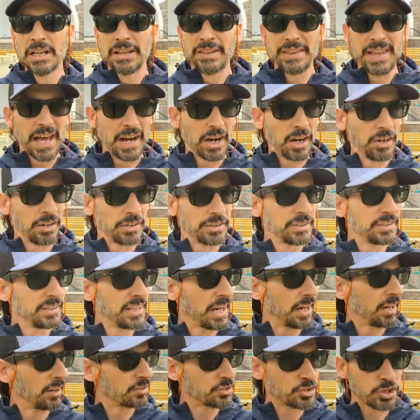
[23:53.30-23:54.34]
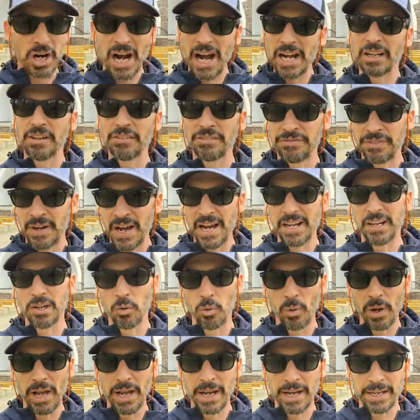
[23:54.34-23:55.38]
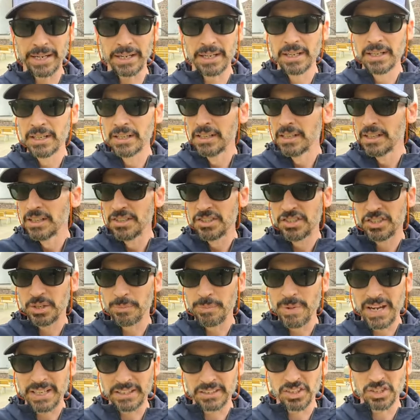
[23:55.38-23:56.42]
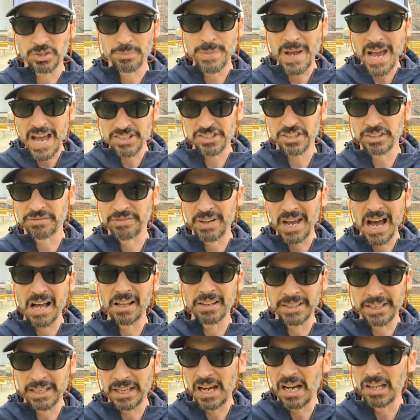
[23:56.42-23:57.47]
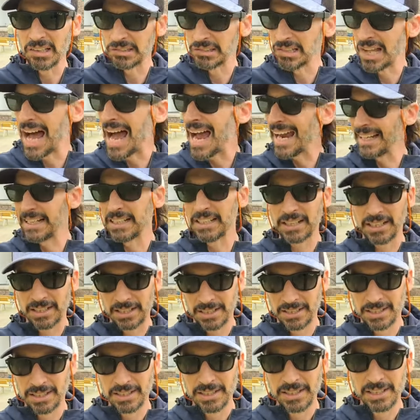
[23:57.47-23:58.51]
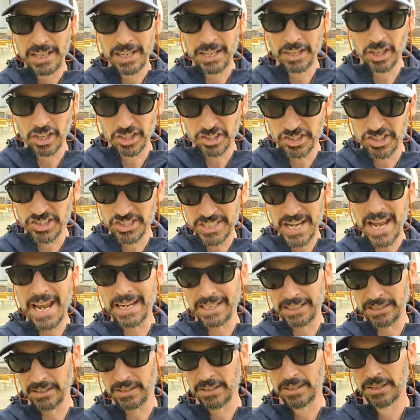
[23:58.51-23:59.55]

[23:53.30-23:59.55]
that are trying to find a way to make this Magic Valley a light in our state.